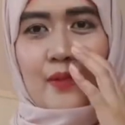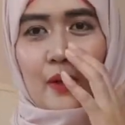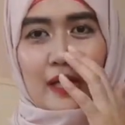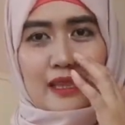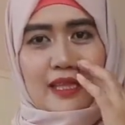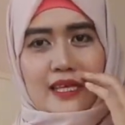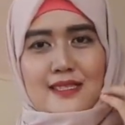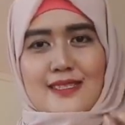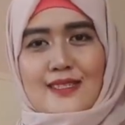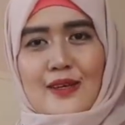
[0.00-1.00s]
Look at
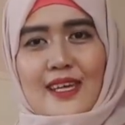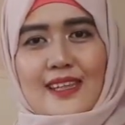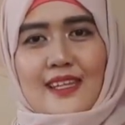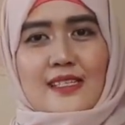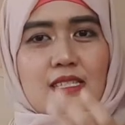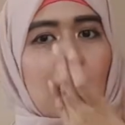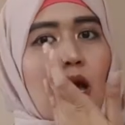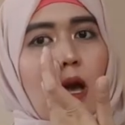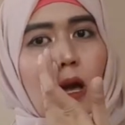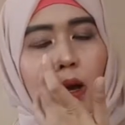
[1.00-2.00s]
this. Look at this.
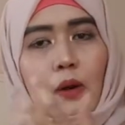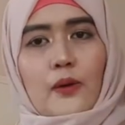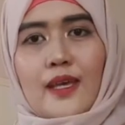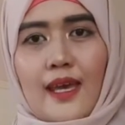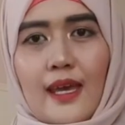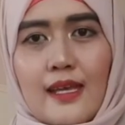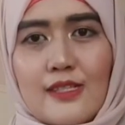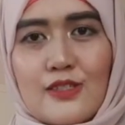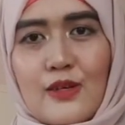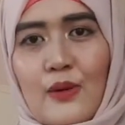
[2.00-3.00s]
Okay,
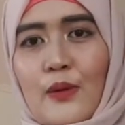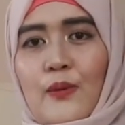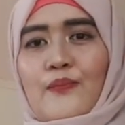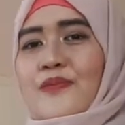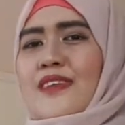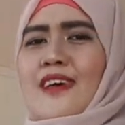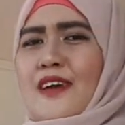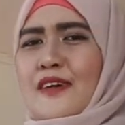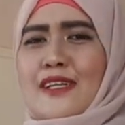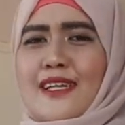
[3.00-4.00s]
so I
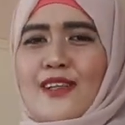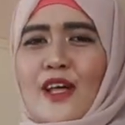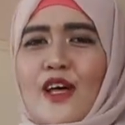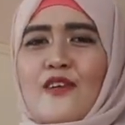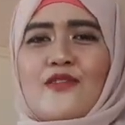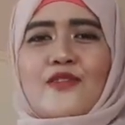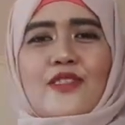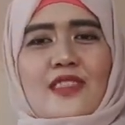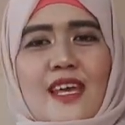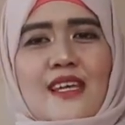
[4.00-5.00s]
really love
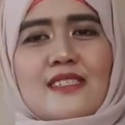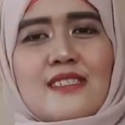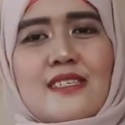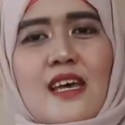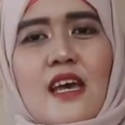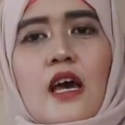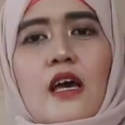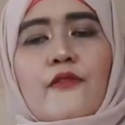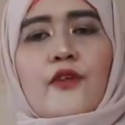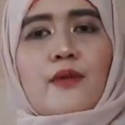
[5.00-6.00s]
this.
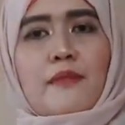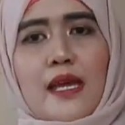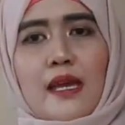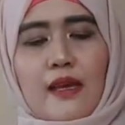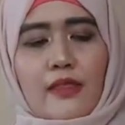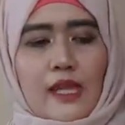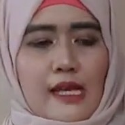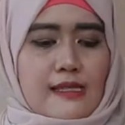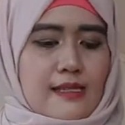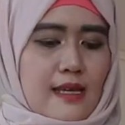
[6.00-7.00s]
For me,
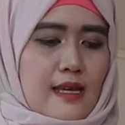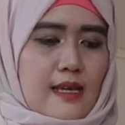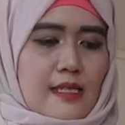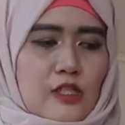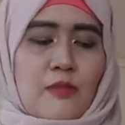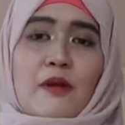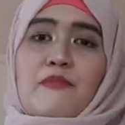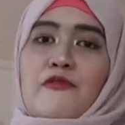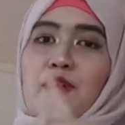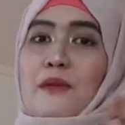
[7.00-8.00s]
this is so
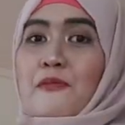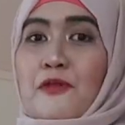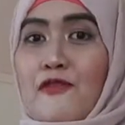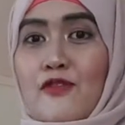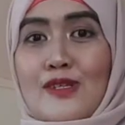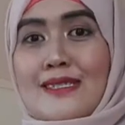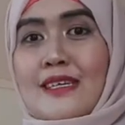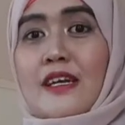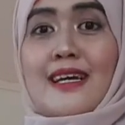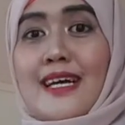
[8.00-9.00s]
for my previous
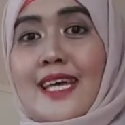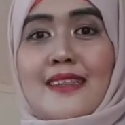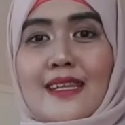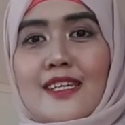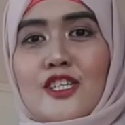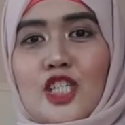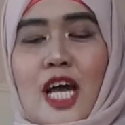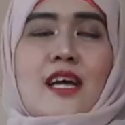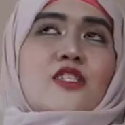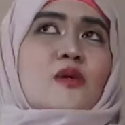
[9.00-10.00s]
iterate natin
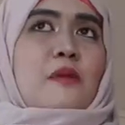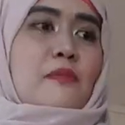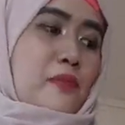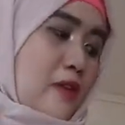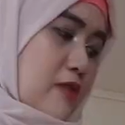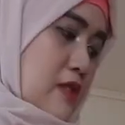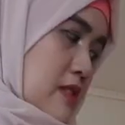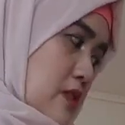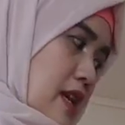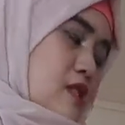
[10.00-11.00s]
siya. So my previous
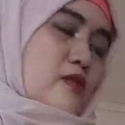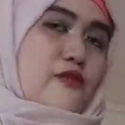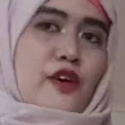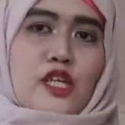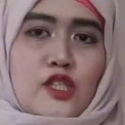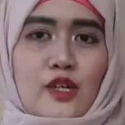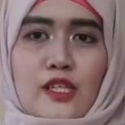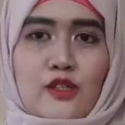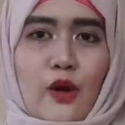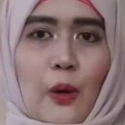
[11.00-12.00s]
dress and first
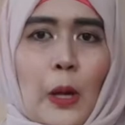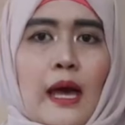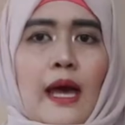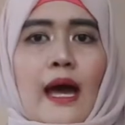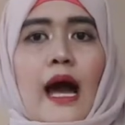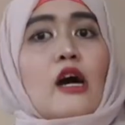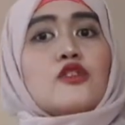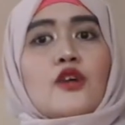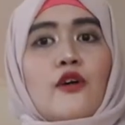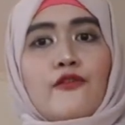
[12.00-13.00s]
dress ko out
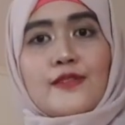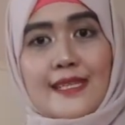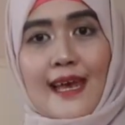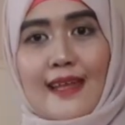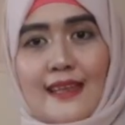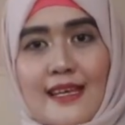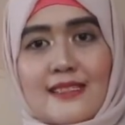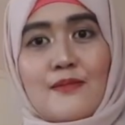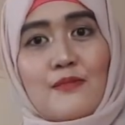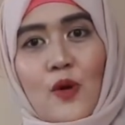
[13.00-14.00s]
of 10 is
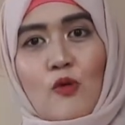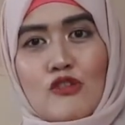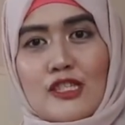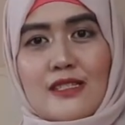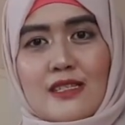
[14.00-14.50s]
the most